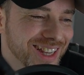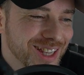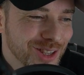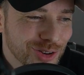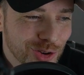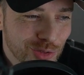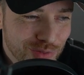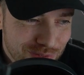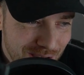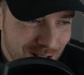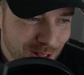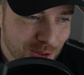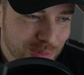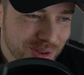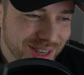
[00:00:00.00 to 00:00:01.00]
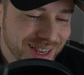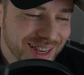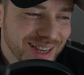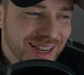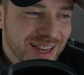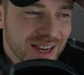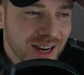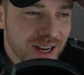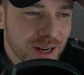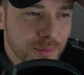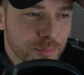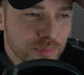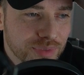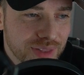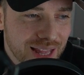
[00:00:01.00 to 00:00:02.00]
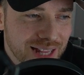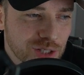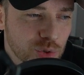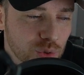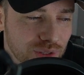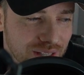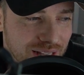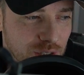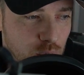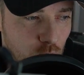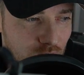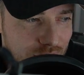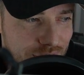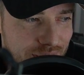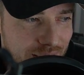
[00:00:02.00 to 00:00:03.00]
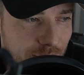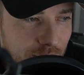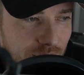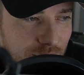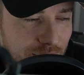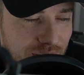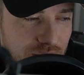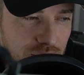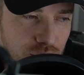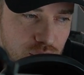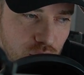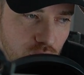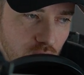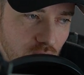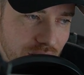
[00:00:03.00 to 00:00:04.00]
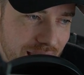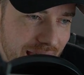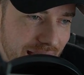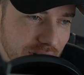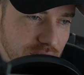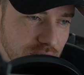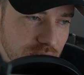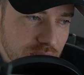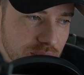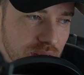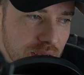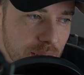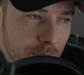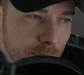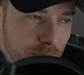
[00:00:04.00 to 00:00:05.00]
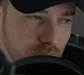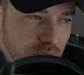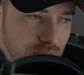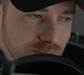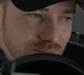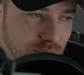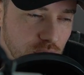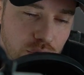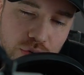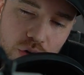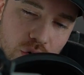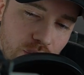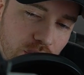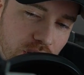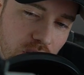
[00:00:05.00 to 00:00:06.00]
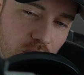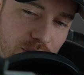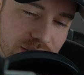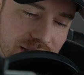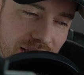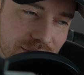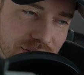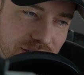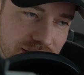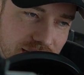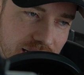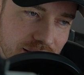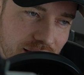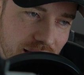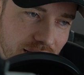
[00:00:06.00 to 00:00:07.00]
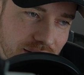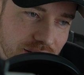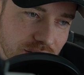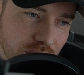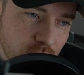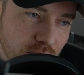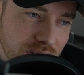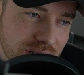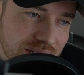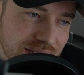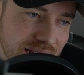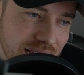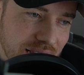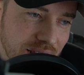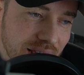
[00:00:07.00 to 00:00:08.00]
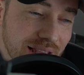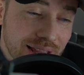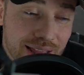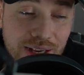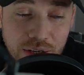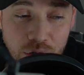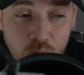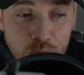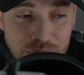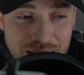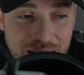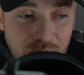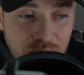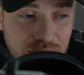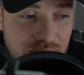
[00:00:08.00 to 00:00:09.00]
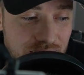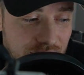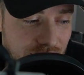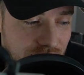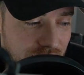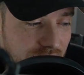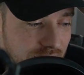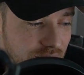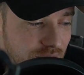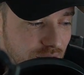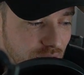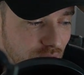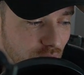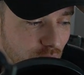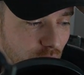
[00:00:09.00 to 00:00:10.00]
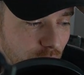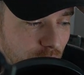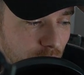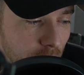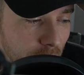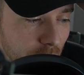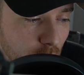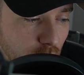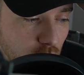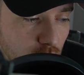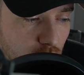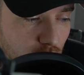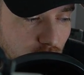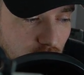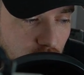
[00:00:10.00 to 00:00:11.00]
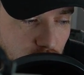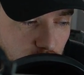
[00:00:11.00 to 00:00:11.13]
you know, follow me. That's one thing, because those are call to actions, but you don't really always have to say that. You could say, yeah, that can go without saying. You know, when you